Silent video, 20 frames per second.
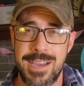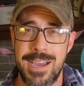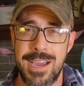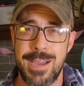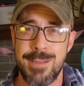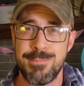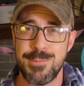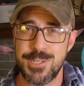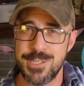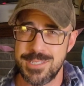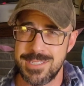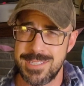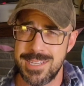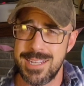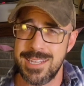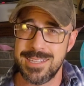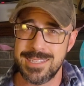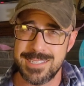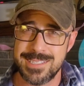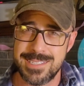I'm just
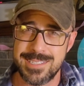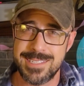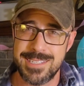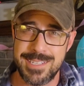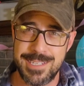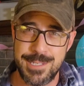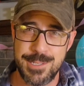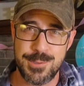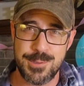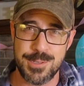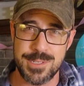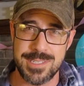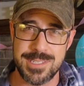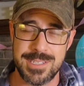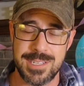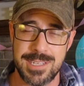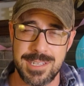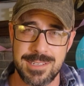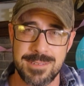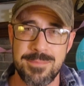saying this is
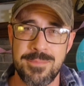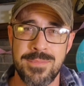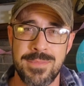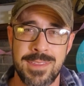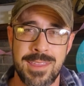interesting